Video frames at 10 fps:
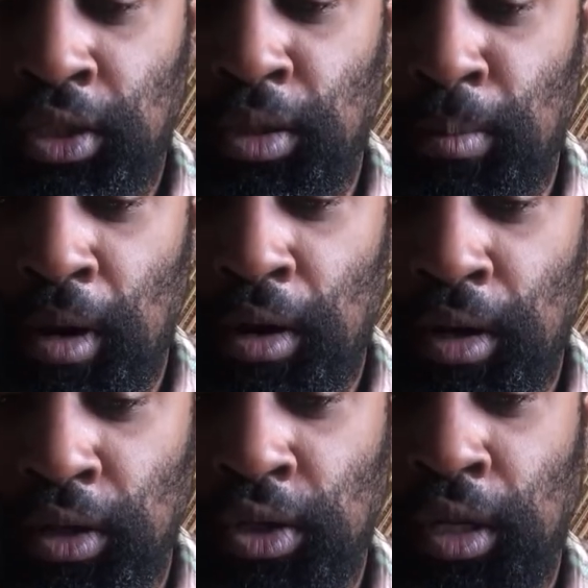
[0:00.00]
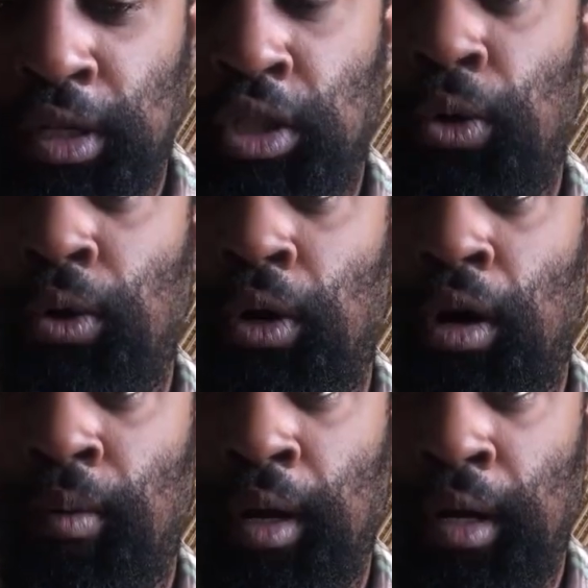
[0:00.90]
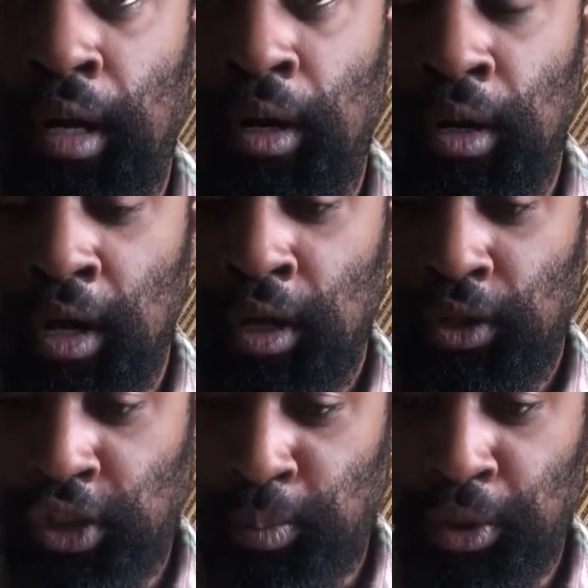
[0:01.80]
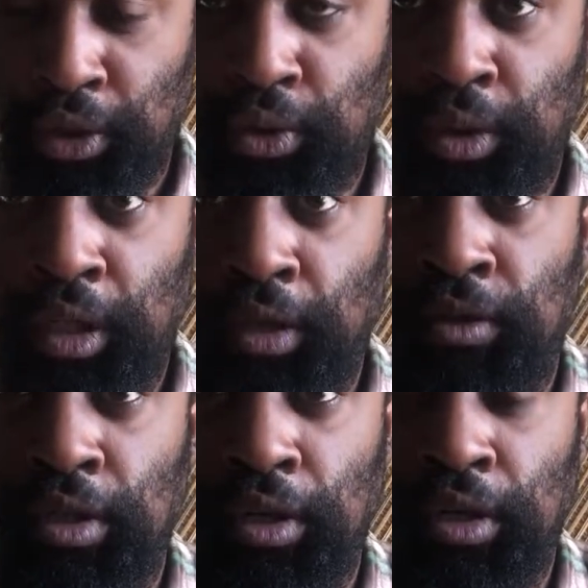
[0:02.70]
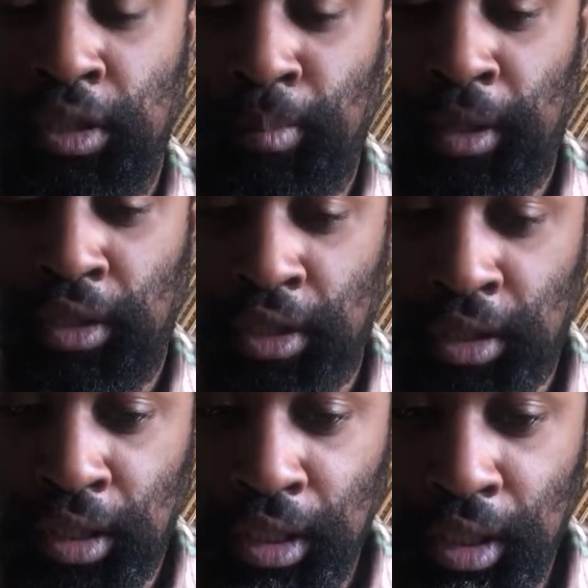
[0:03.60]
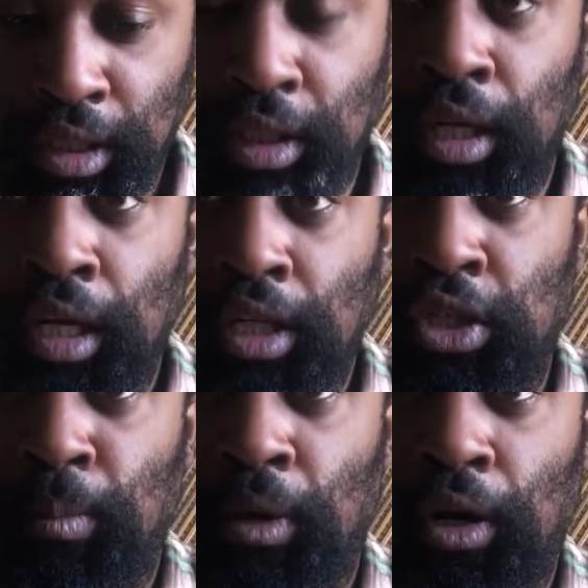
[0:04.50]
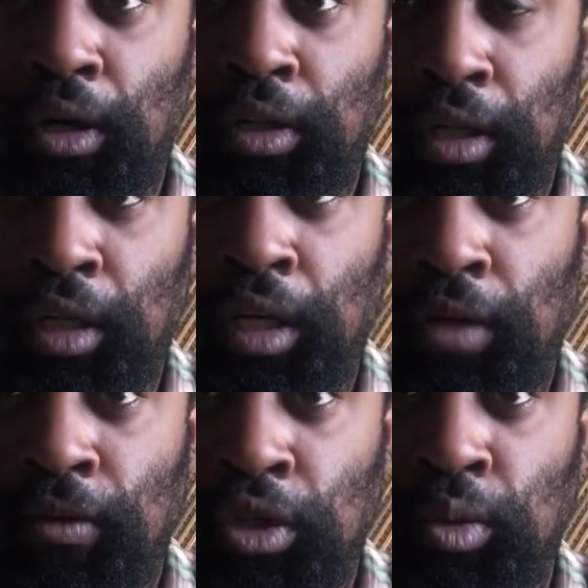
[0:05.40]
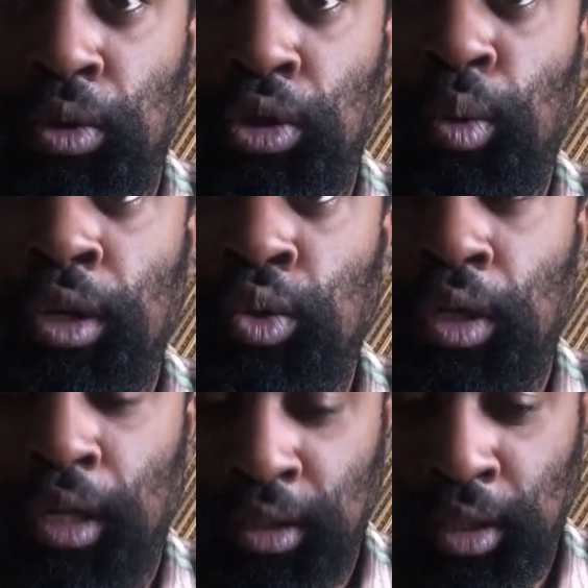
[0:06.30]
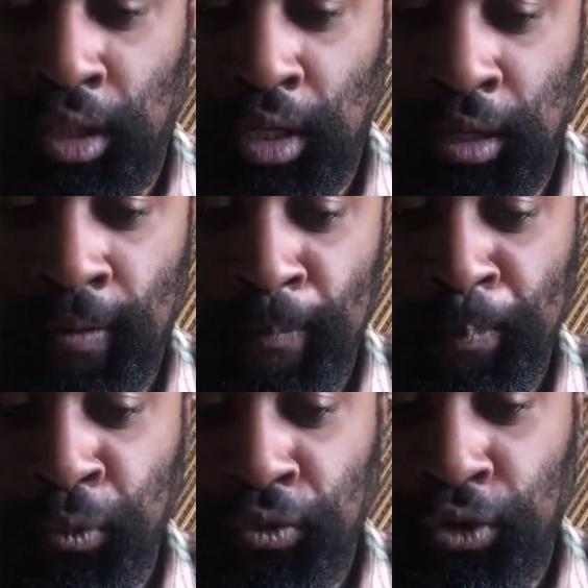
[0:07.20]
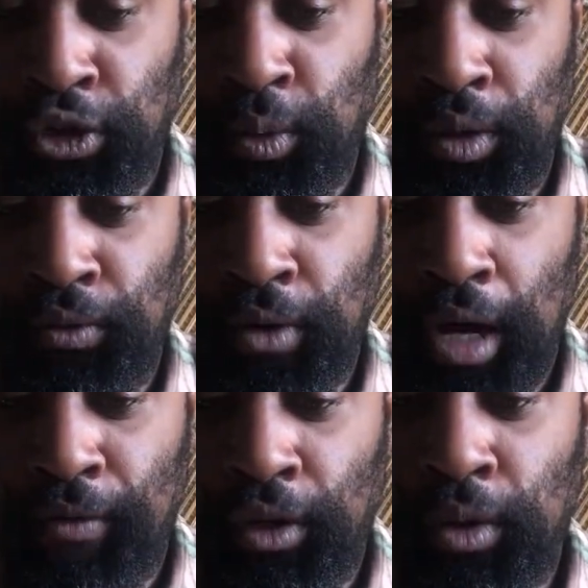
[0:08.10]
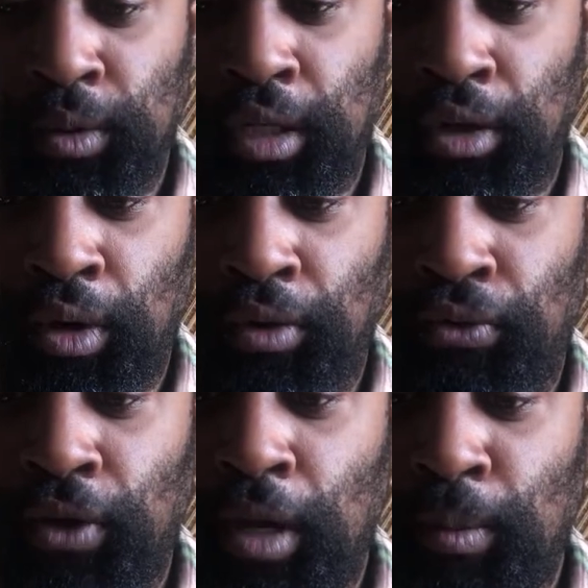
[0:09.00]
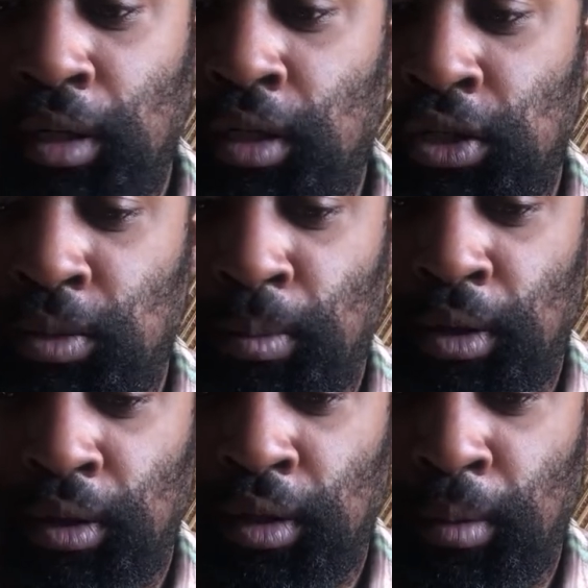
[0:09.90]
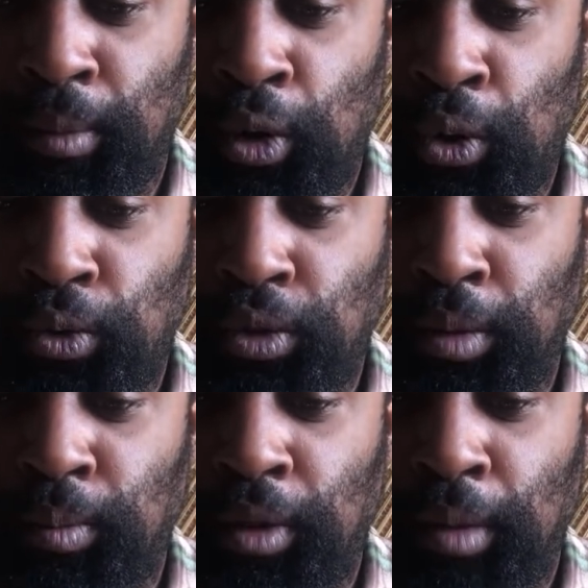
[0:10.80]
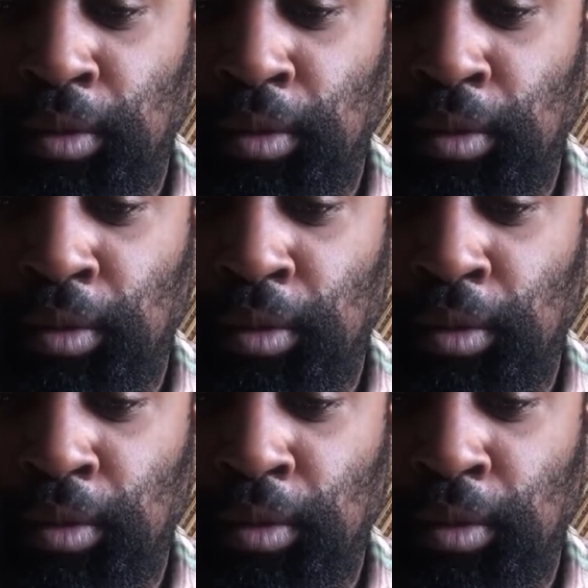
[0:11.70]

Samaria." So that's going on right now. The spiritual king of Syria is about to siege Samaria, the land of Israel, you Israelites, again. Verse 25, "And there was a great famine in Samaria, and behold, they